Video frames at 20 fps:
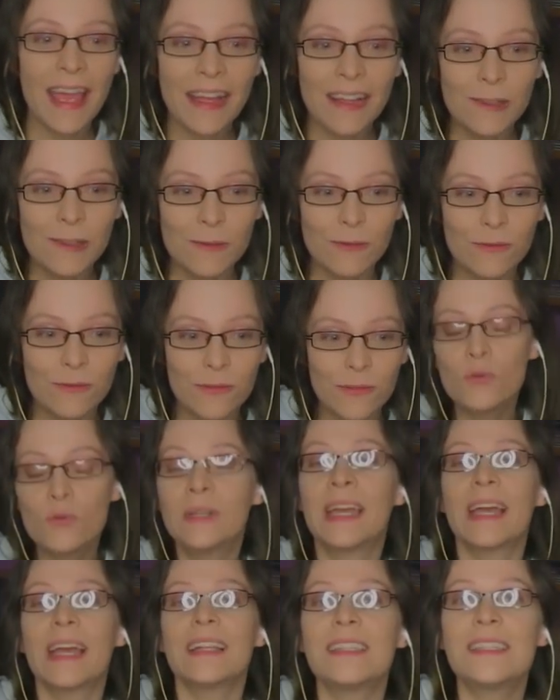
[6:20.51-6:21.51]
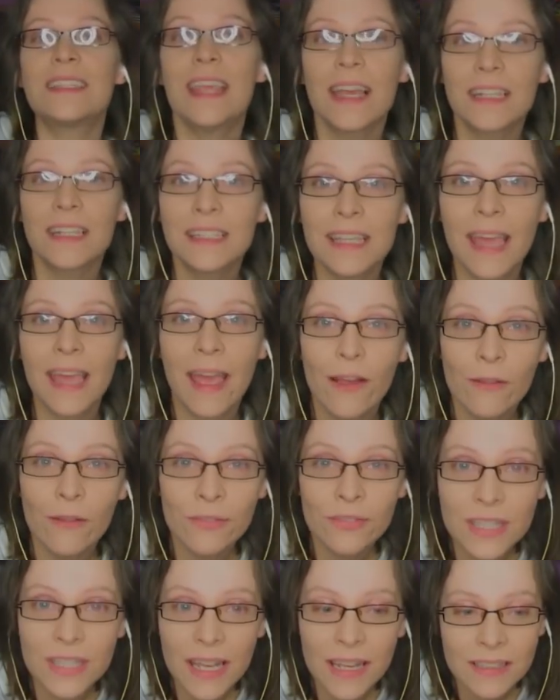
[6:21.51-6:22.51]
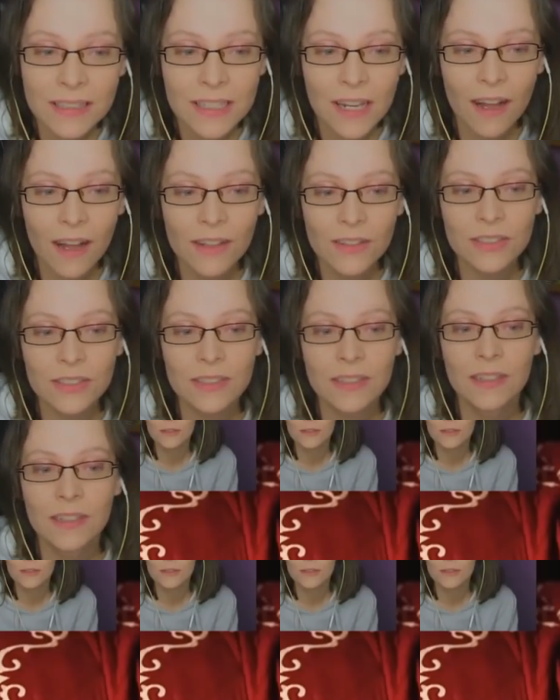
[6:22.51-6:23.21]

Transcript: elf. You could get sexy elf sex dolls.